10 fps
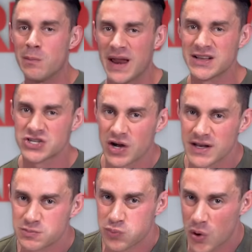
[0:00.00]

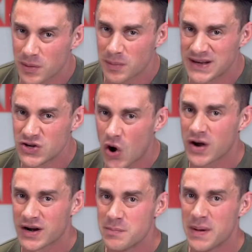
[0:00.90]
BLOODSHOT is probably
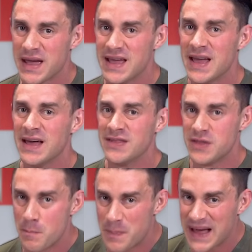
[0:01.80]
not going to be
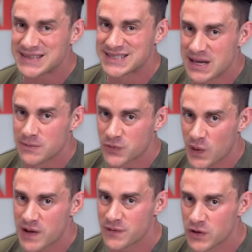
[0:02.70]
the best
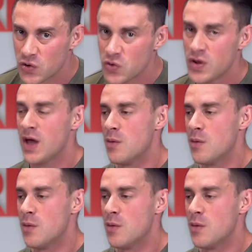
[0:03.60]
stim-free for you.